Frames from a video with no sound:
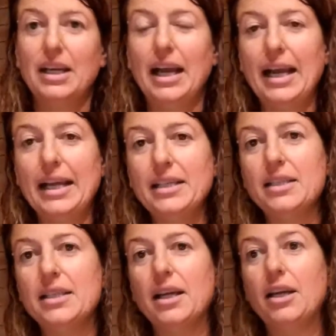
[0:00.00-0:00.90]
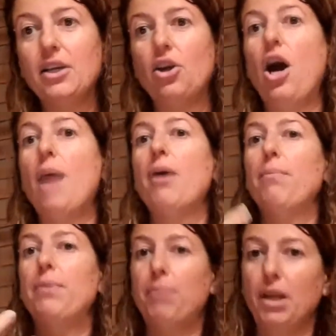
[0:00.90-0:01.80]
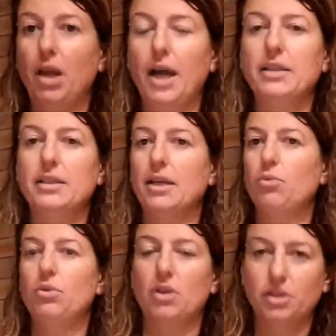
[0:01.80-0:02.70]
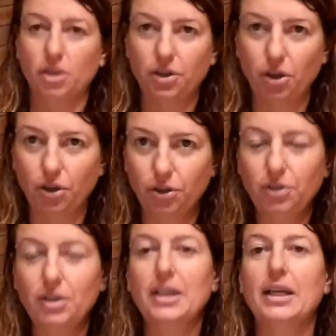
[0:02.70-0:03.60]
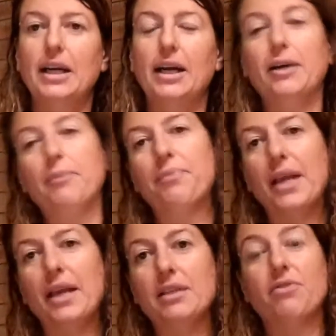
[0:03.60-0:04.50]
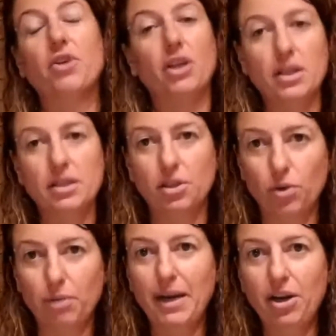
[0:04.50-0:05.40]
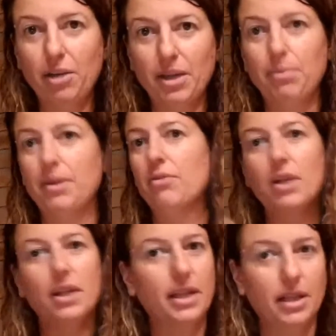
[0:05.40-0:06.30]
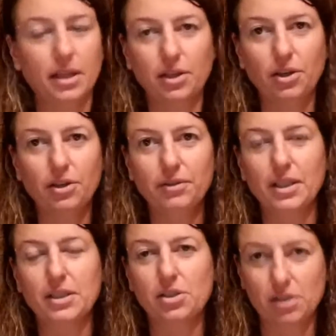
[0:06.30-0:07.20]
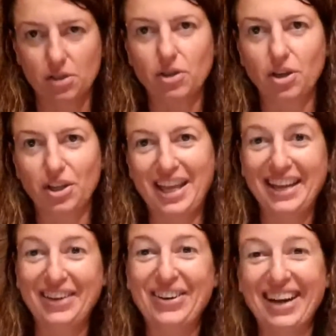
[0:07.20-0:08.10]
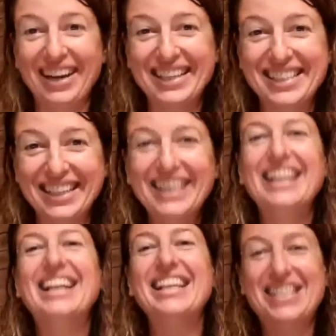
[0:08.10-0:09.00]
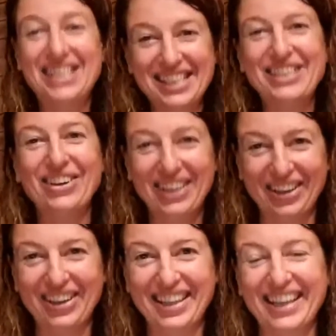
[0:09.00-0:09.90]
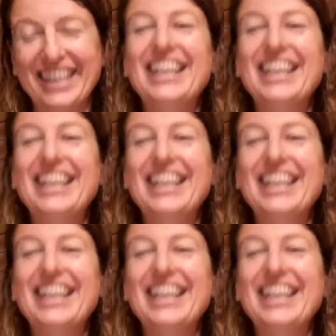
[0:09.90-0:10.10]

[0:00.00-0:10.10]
And, I might be polite and say, well, look, I don't know you. And it's very nice that you want to marry me, but really, let's just not go there, right? Let's just not go there.